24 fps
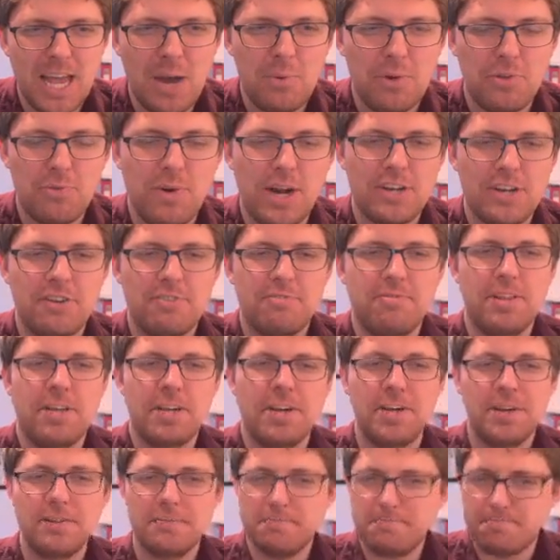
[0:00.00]
Rector
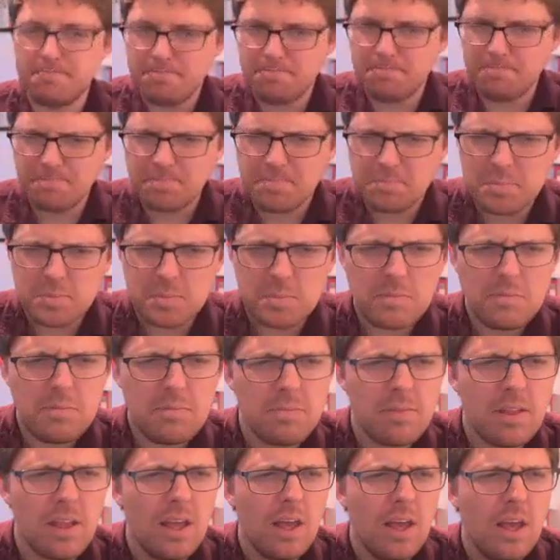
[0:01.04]
Flicker.
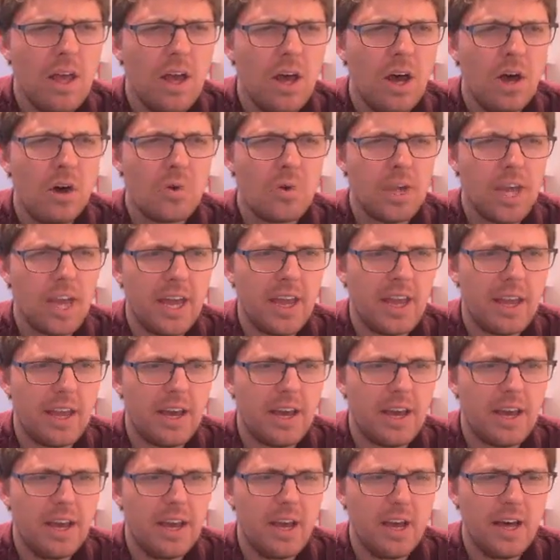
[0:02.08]
Okay,
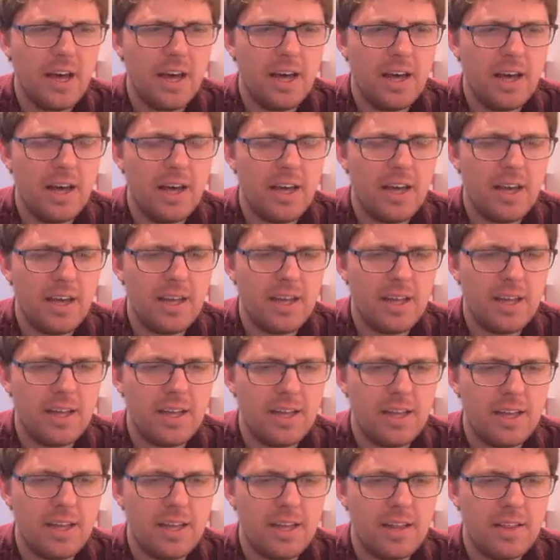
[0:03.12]

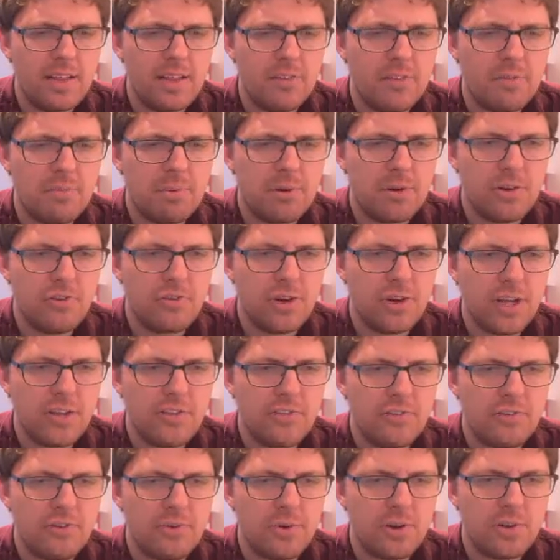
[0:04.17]
let's put Train
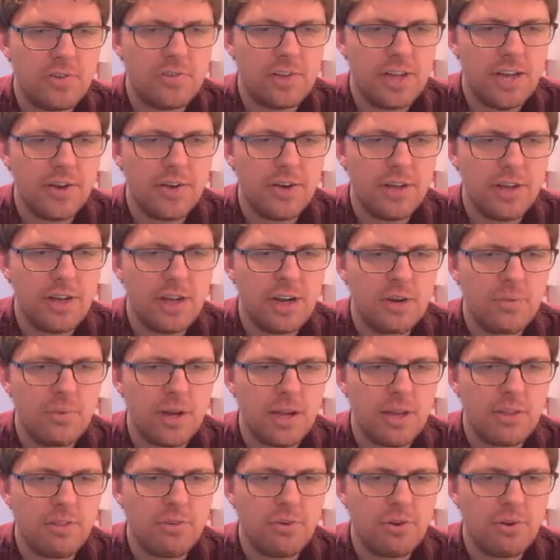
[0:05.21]
Stewards down here. We
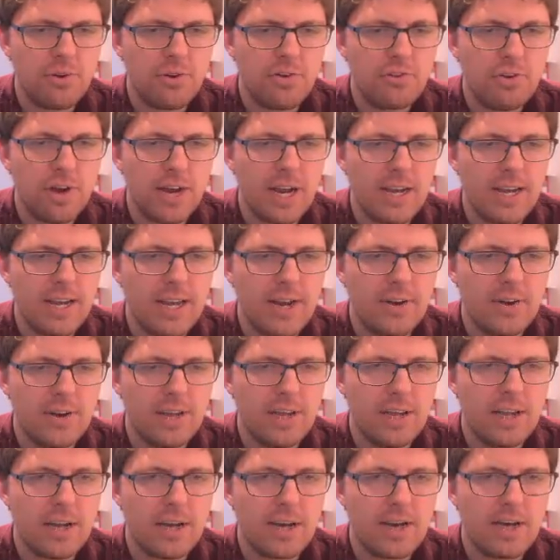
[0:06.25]
can throw a dreg down
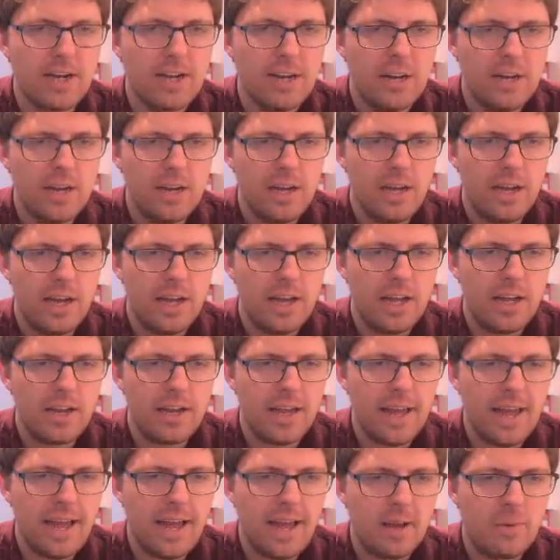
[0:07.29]
here and
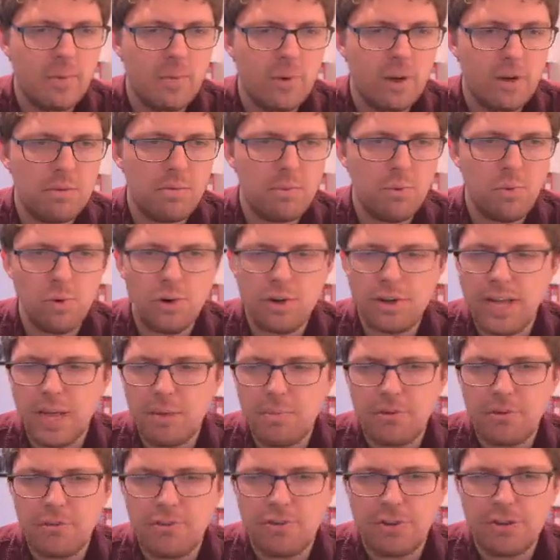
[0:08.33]
add one more
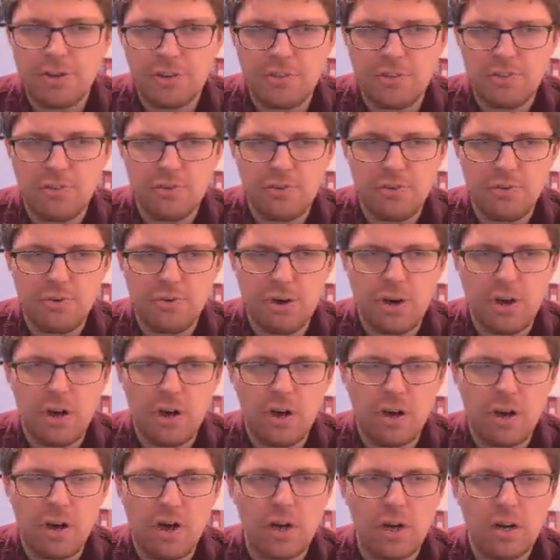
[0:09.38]
damage shield to
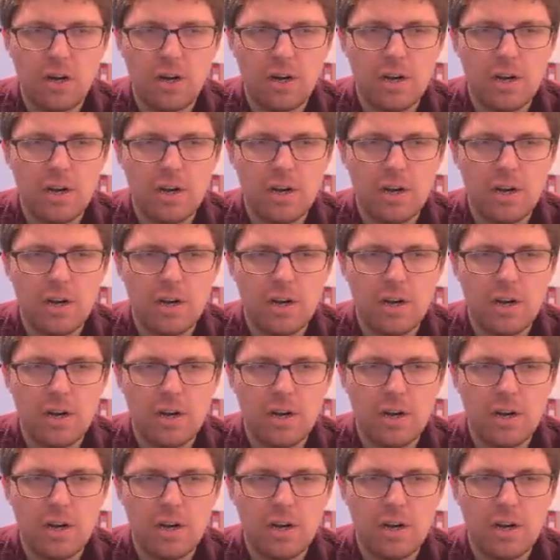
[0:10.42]
our